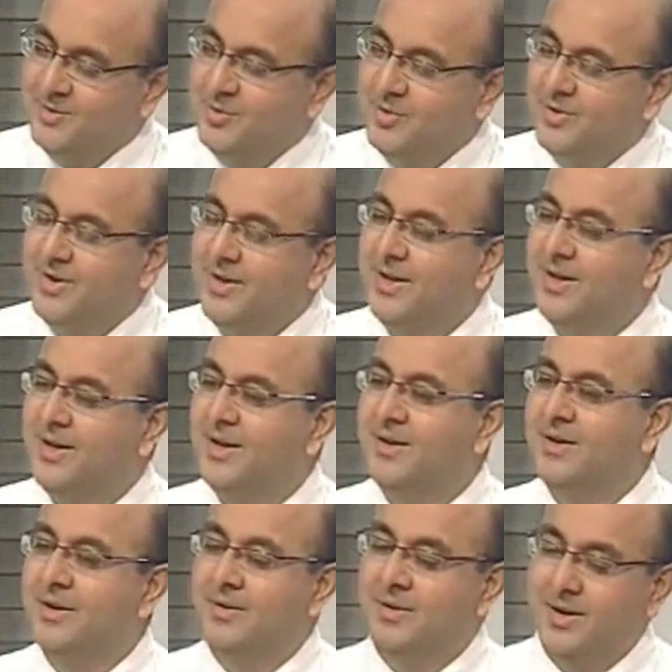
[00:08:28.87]
I would say
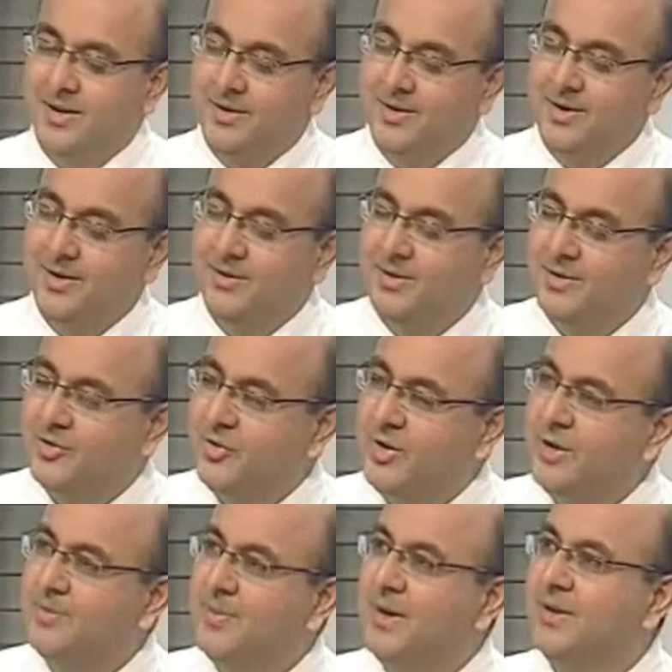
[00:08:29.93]
the
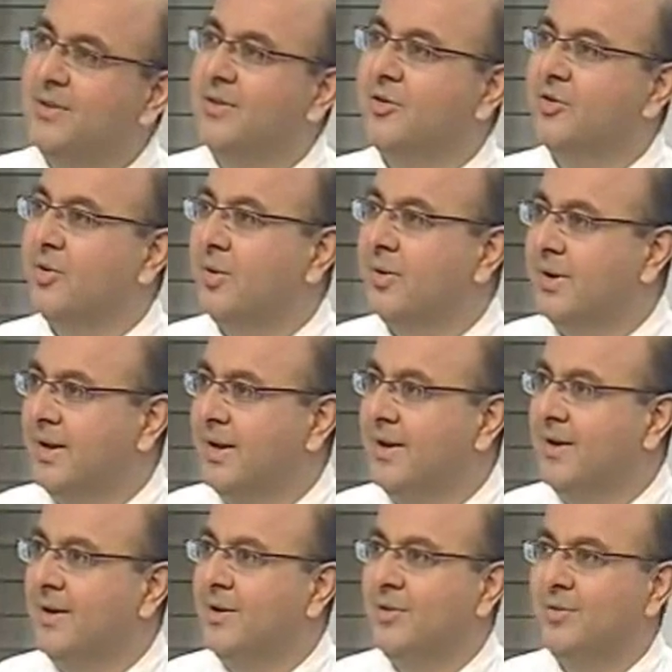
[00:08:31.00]
treatment is a short
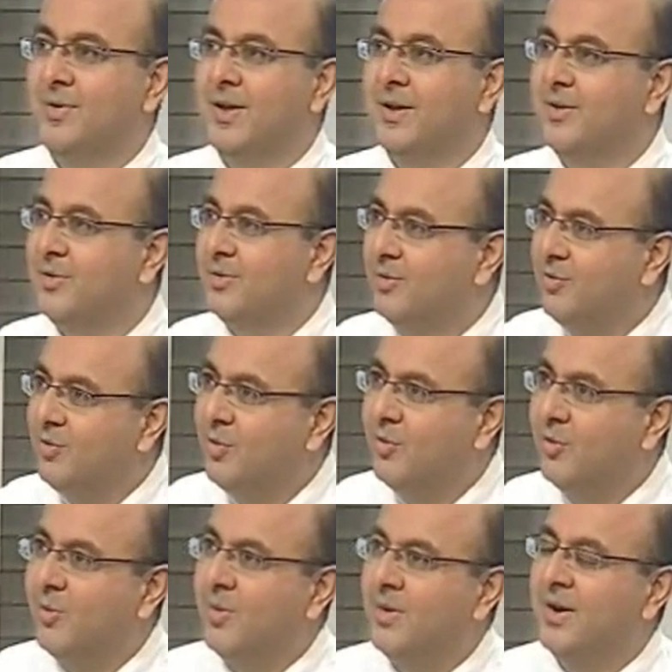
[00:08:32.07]
era of
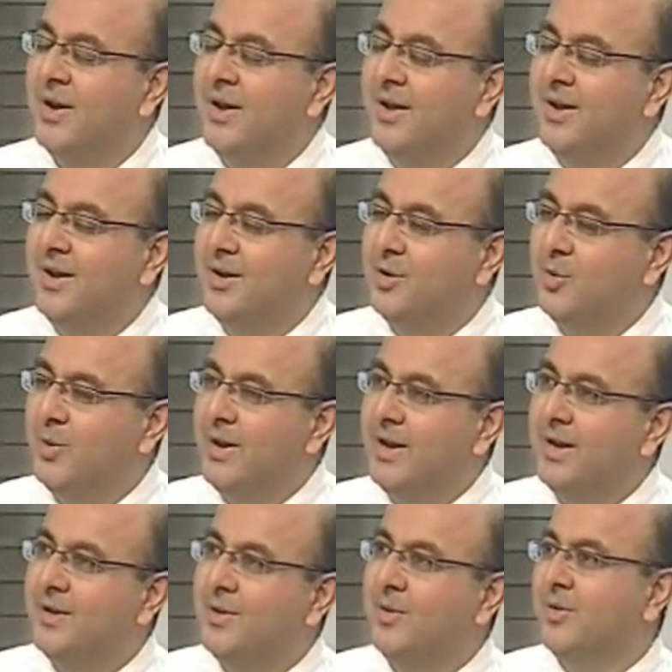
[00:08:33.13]
4 to
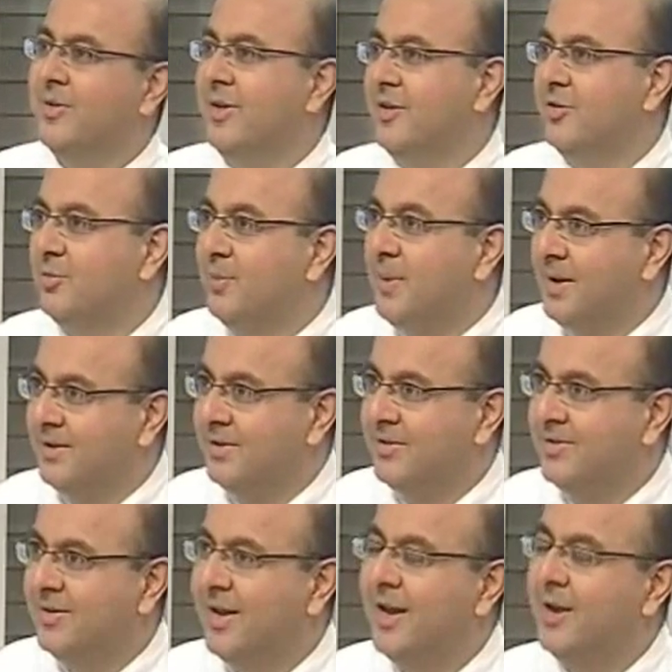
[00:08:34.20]
8 or 6
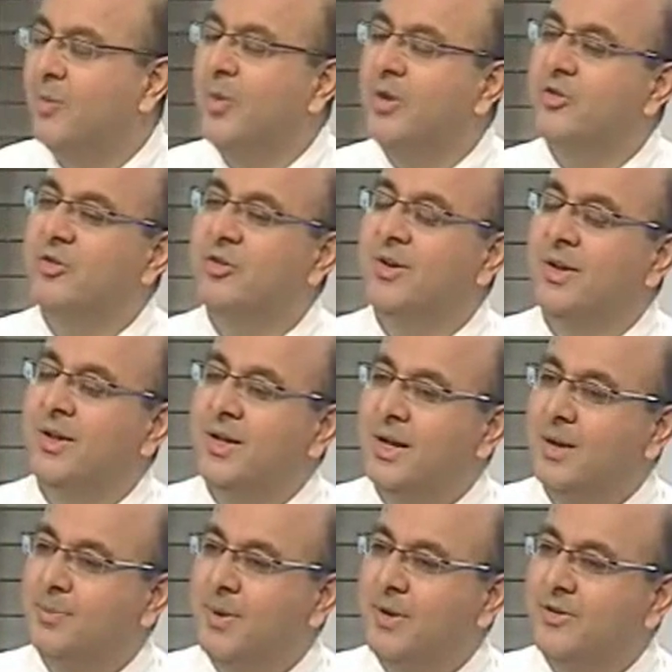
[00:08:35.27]
months, in which
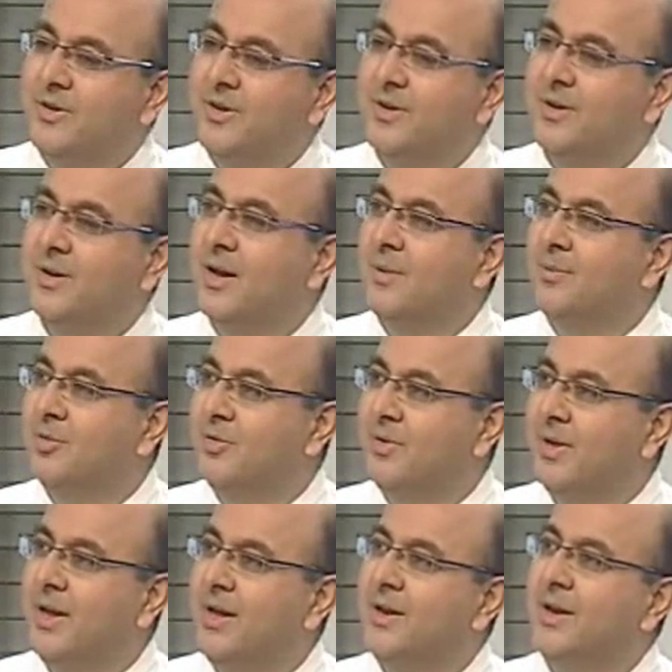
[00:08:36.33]
a patient comes
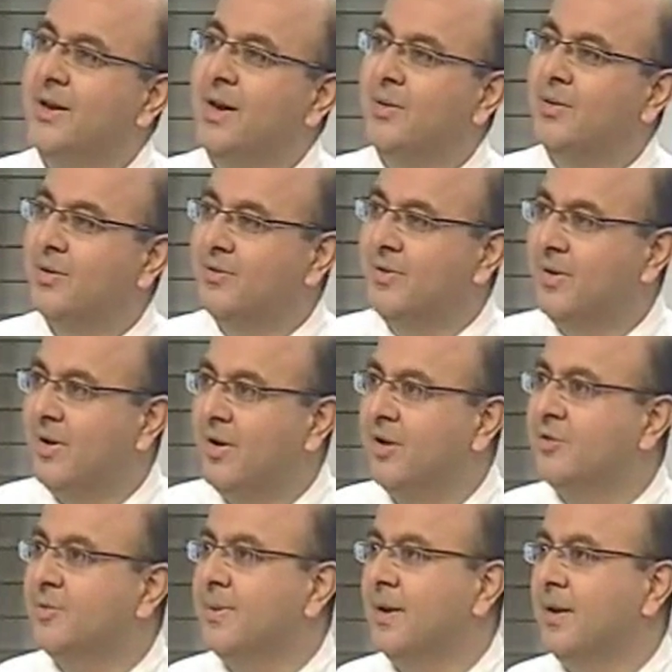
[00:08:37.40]
in and out of the
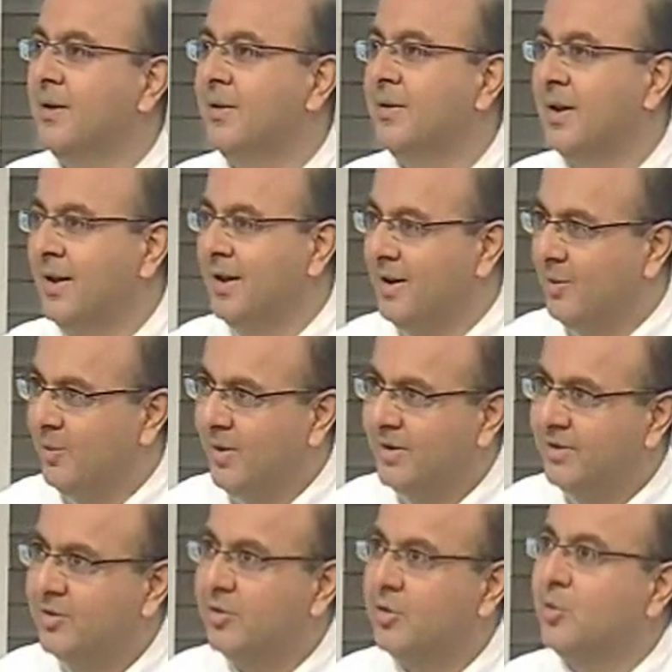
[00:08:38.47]
hospital
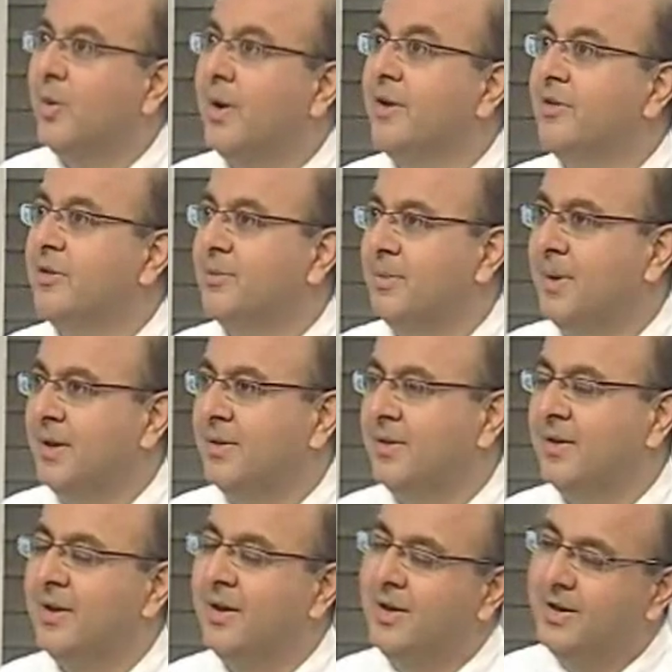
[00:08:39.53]
once or twice a month,
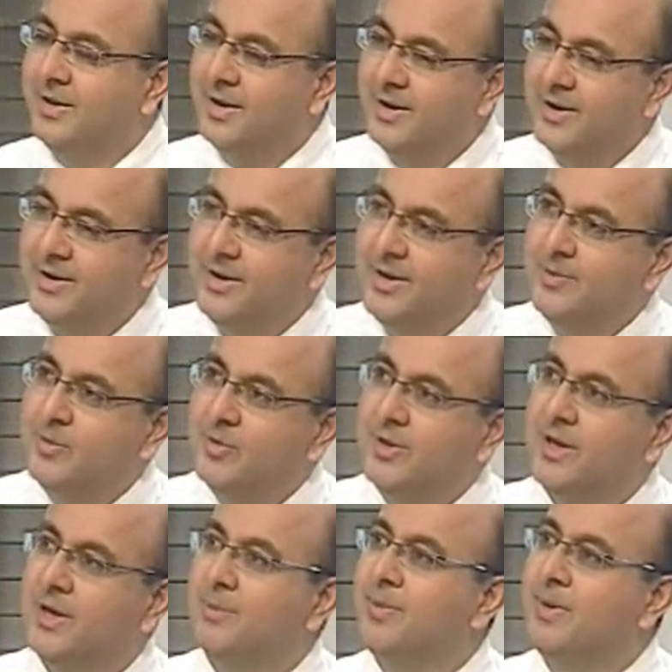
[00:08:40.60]
getting
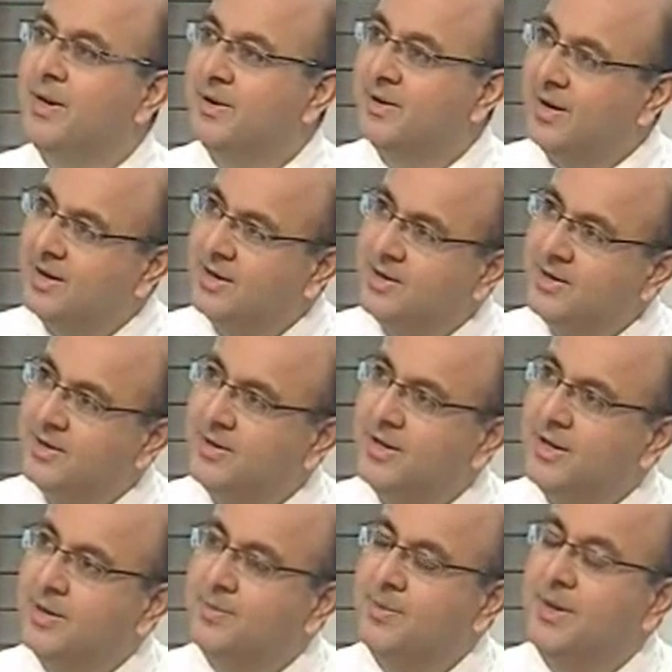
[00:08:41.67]
chemotherapy and targeted
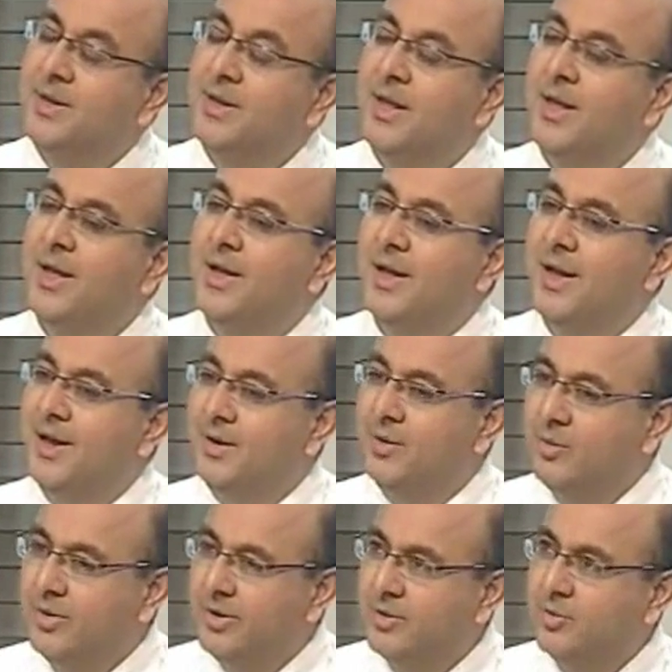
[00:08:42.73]
therapy and
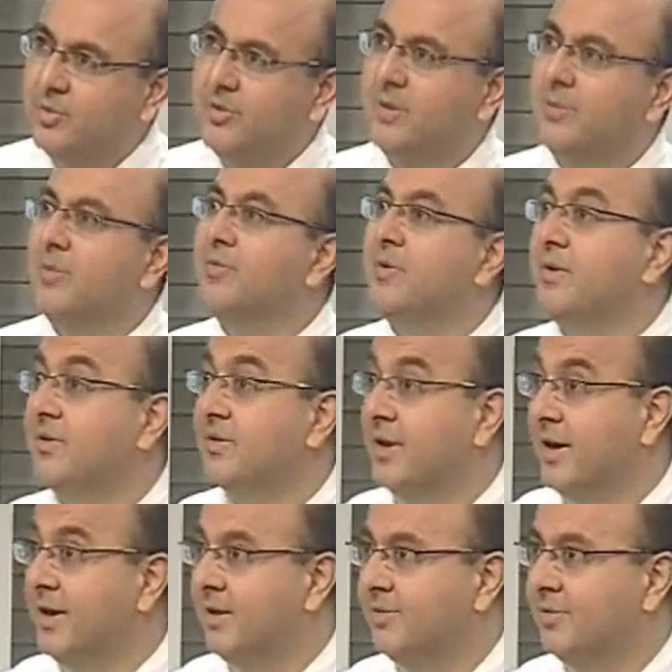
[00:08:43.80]
going through some of these
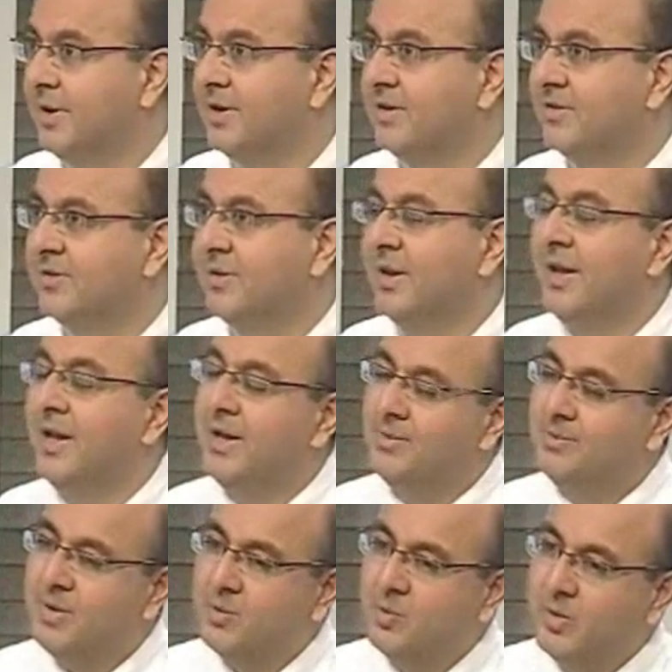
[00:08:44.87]
side effects.
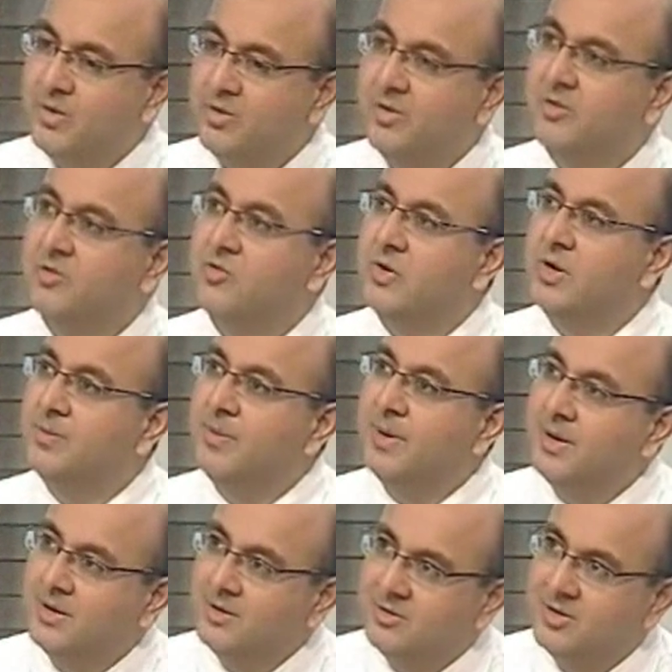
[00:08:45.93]
But once this
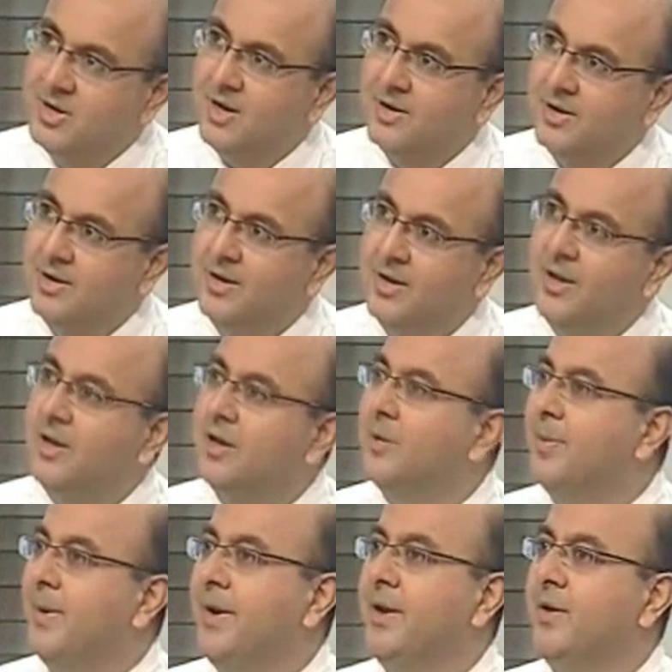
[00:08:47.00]
treatment is done,
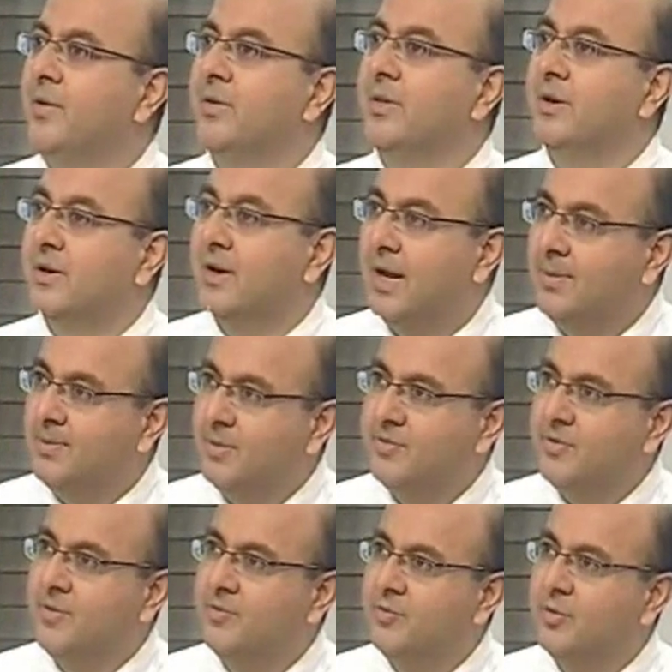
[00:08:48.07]
depending on the type of
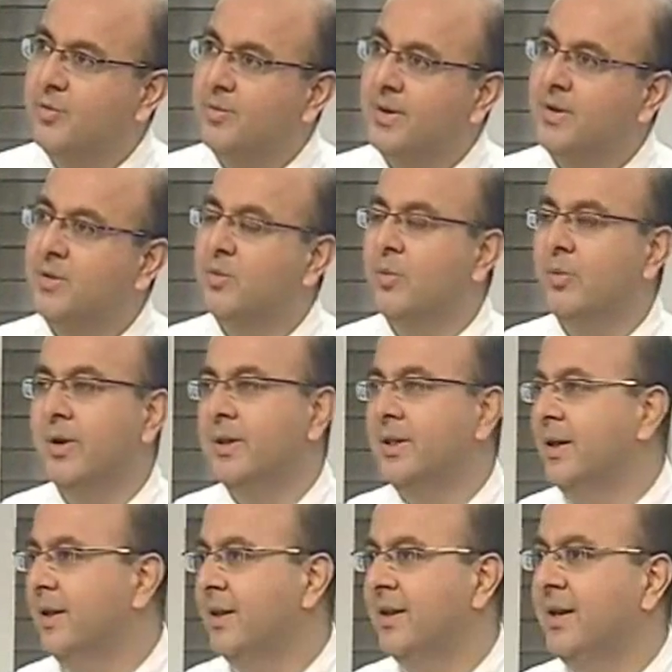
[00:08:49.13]
lymphoma, the only
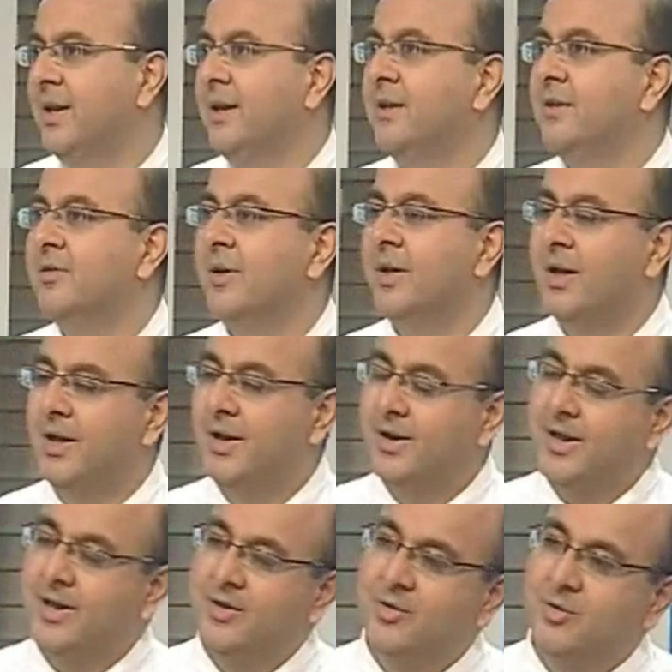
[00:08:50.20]
thing they need is
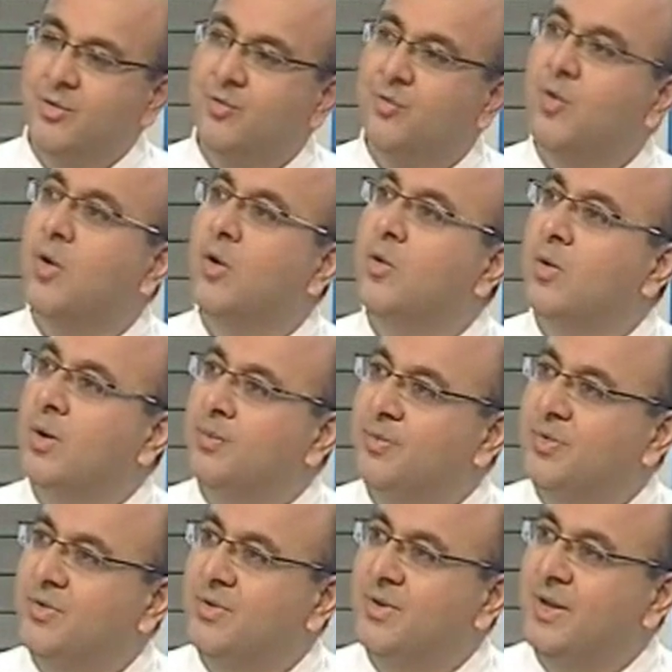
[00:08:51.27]

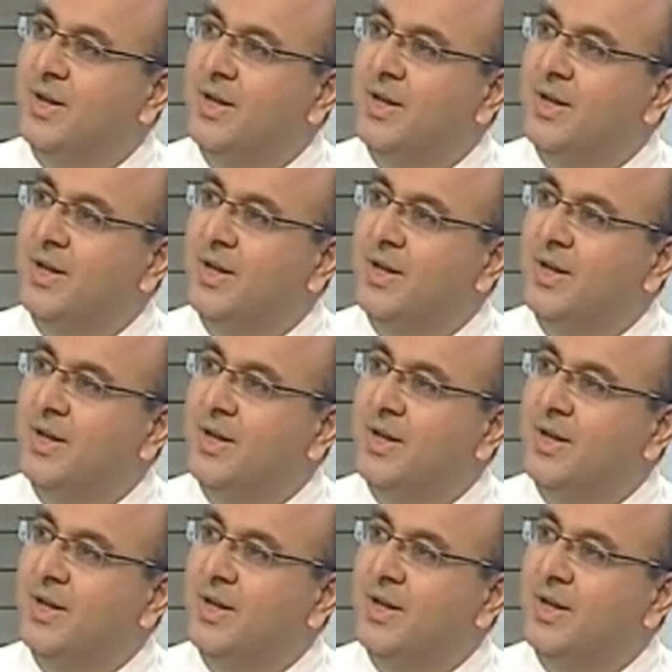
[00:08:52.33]
follow-ups.